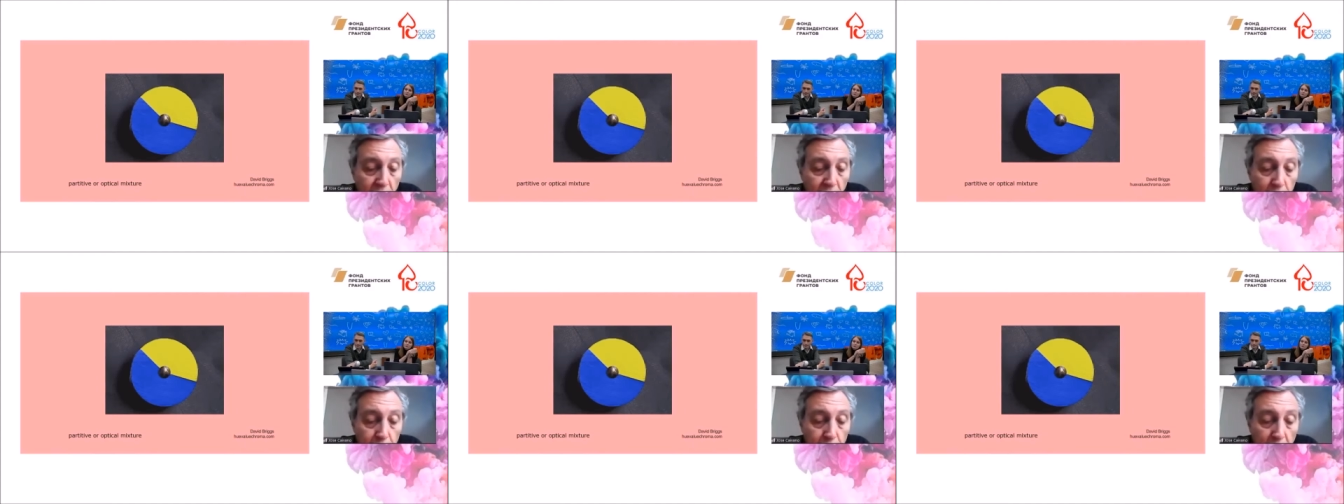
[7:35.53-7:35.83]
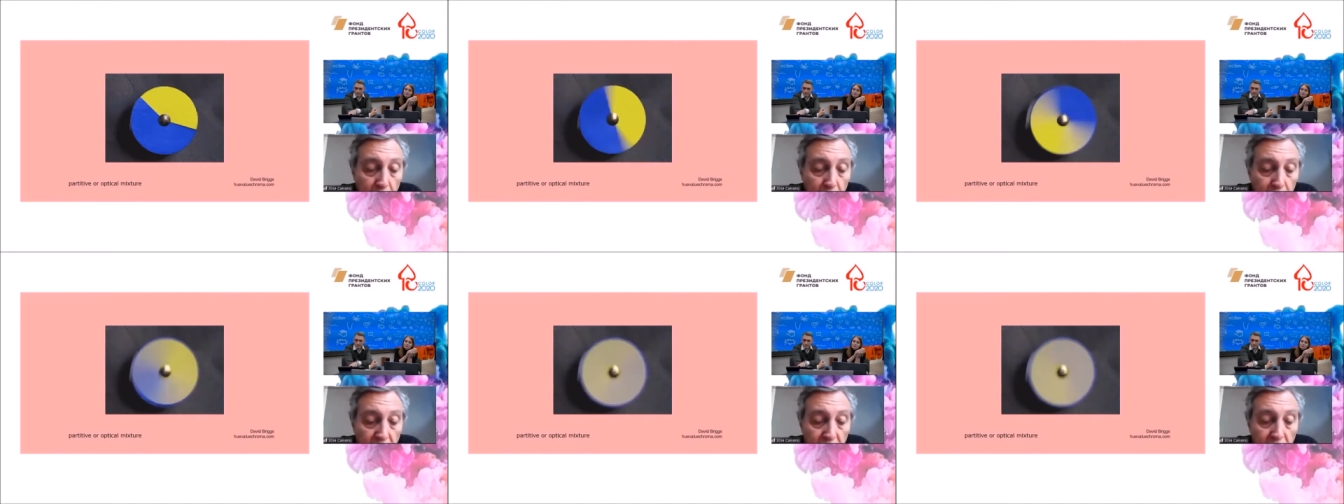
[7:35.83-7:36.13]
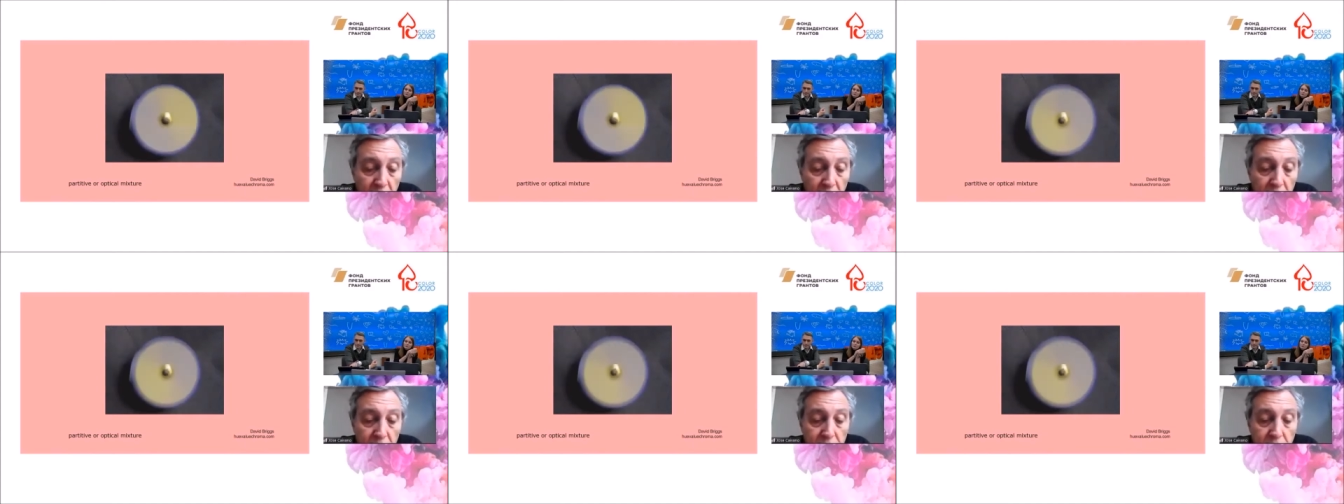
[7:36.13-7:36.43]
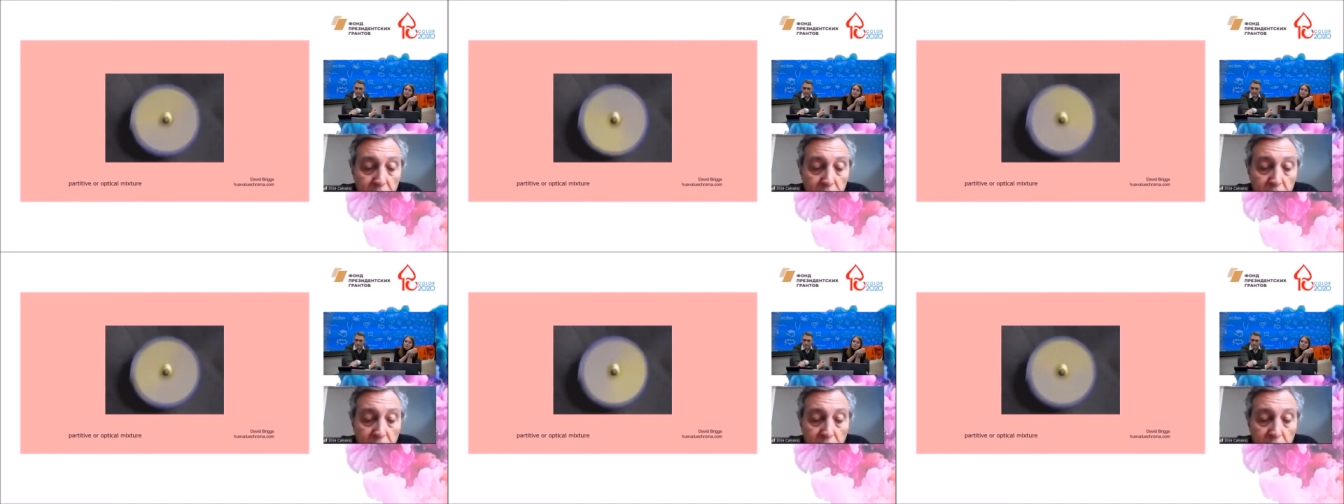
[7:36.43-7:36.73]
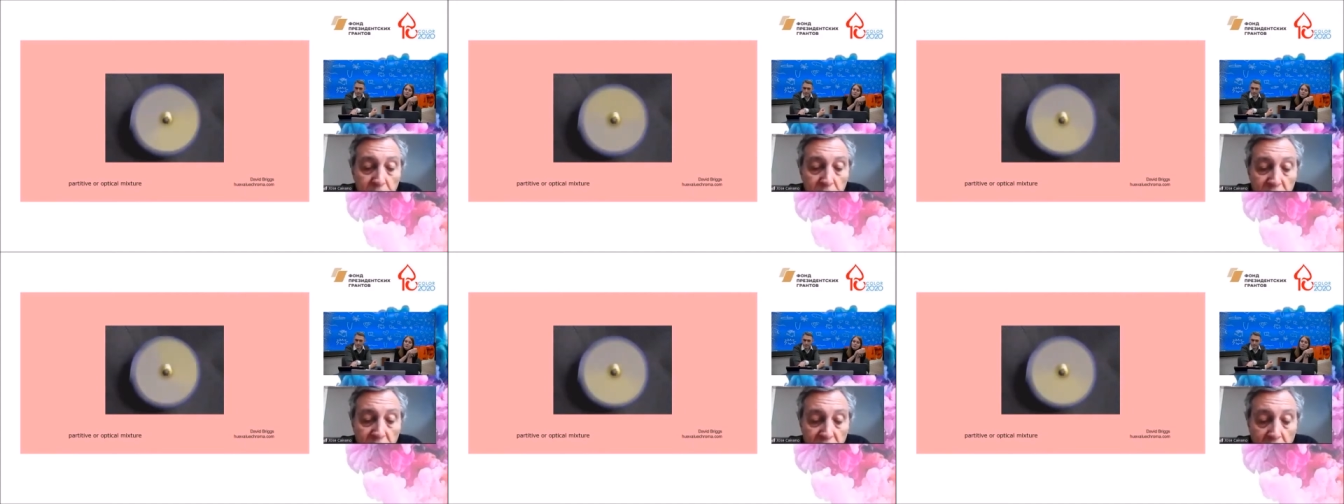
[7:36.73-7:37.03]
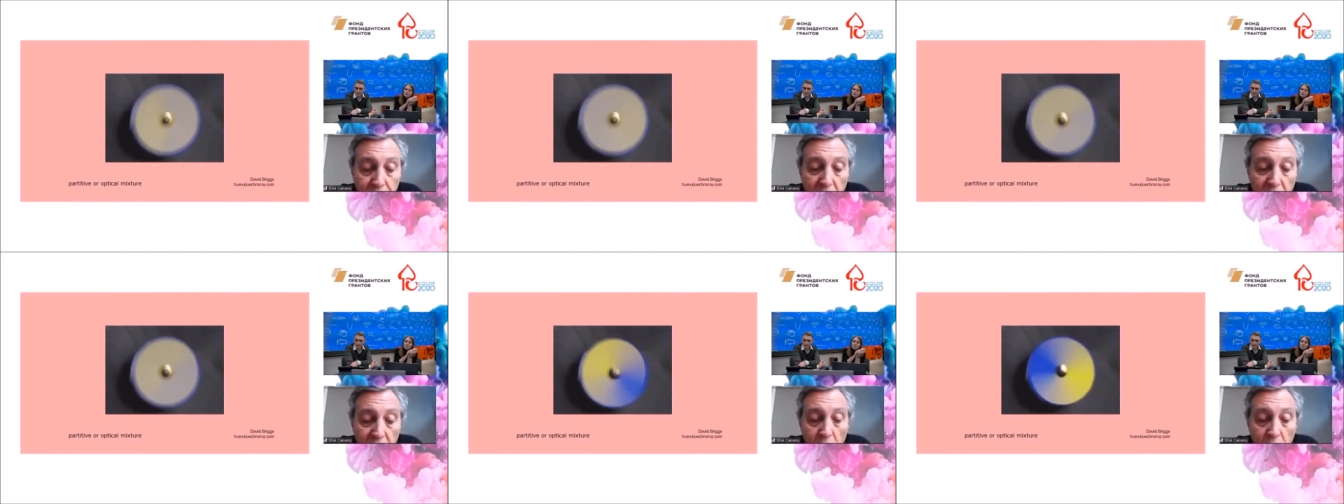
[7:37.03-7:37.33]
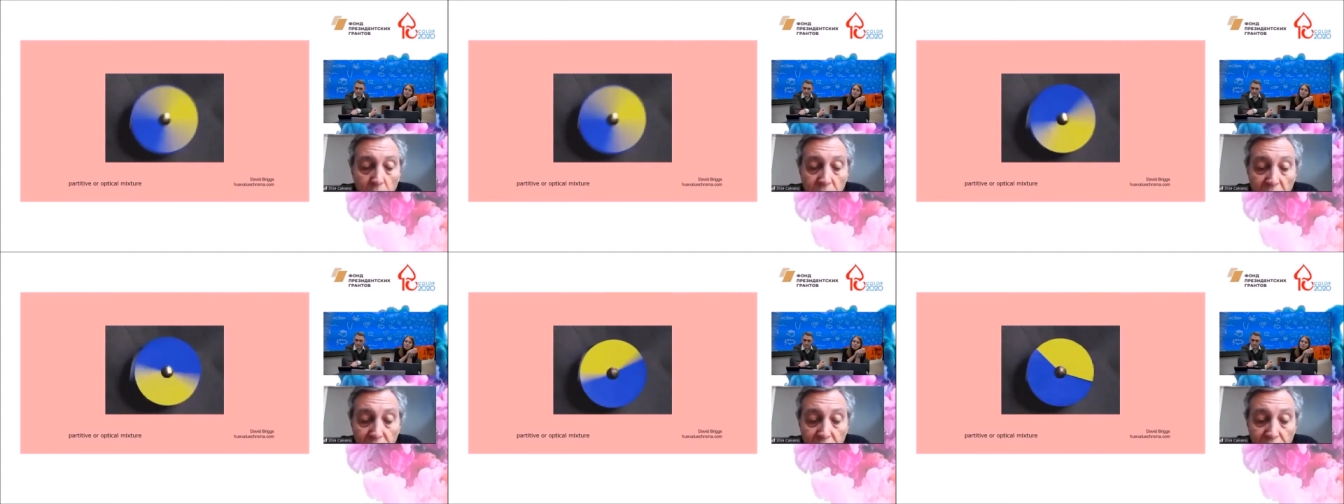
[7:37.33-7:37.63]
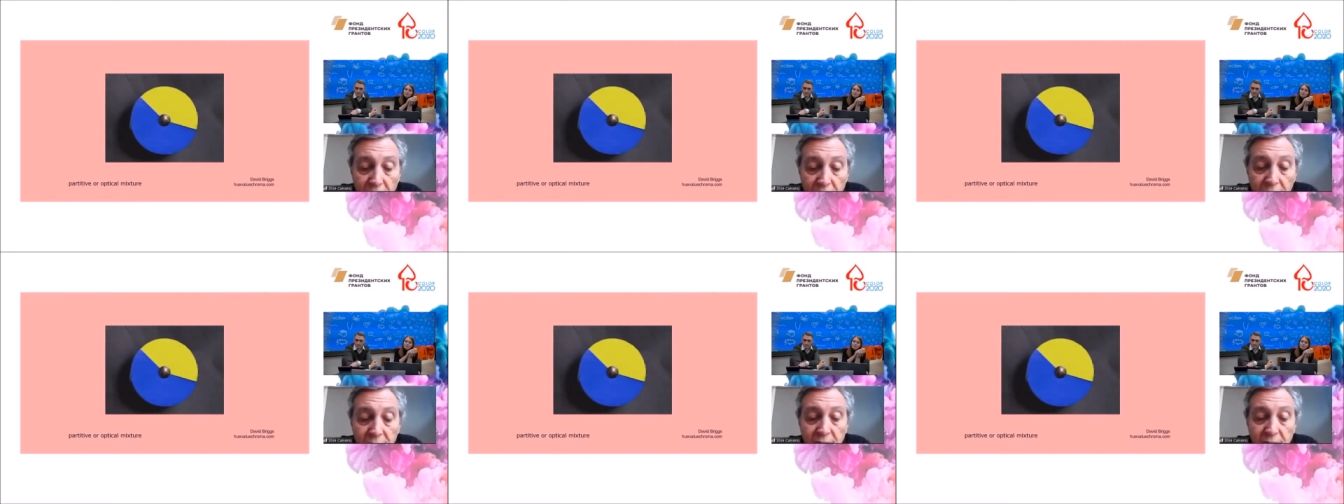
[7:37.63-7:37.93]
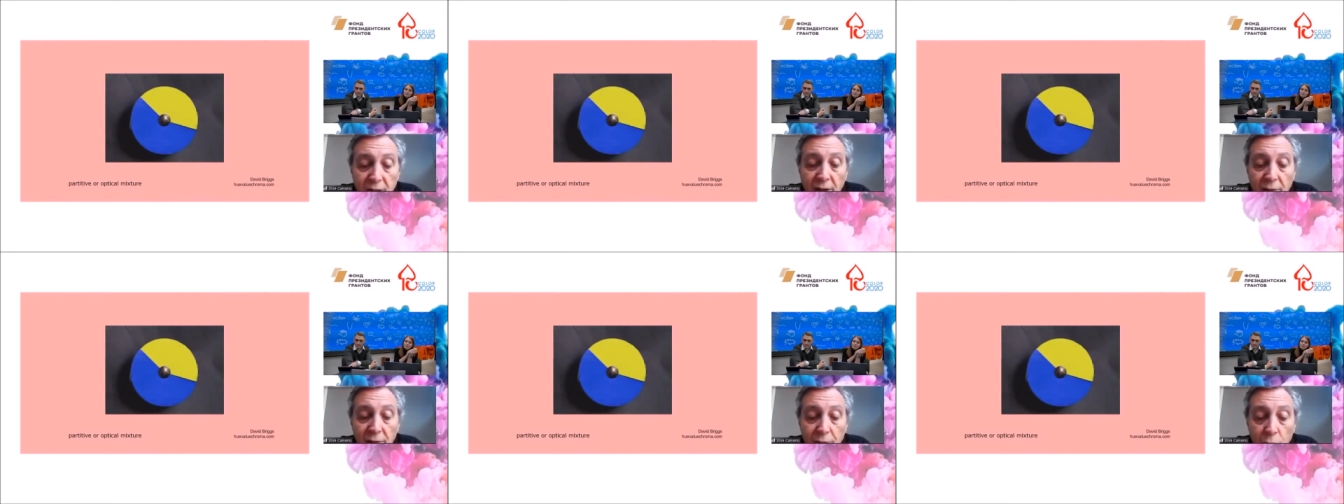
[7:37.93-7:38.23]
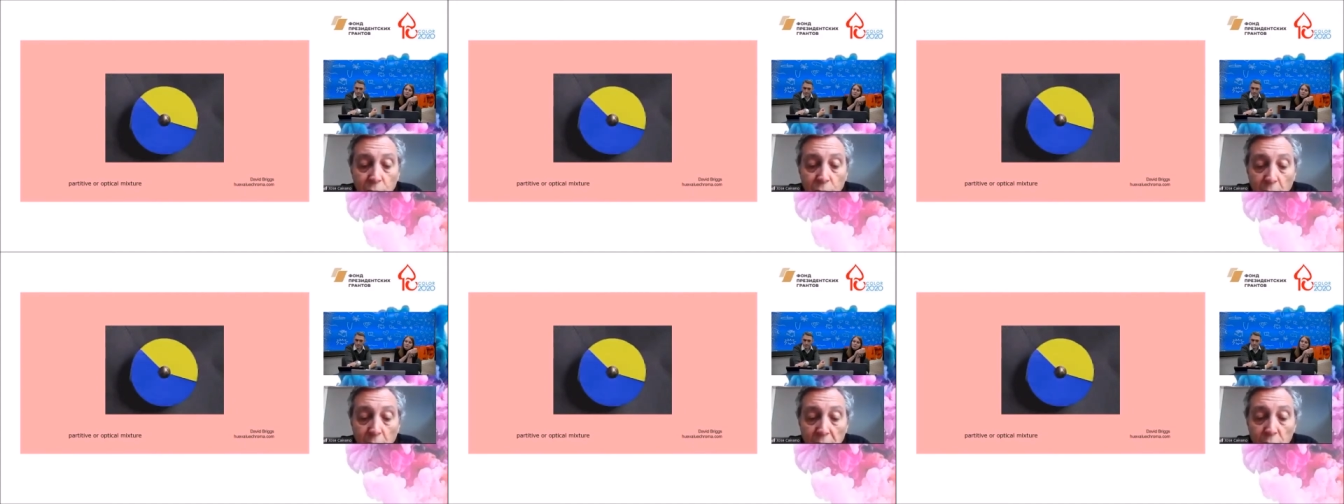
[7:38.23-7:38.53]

may be somehow different if we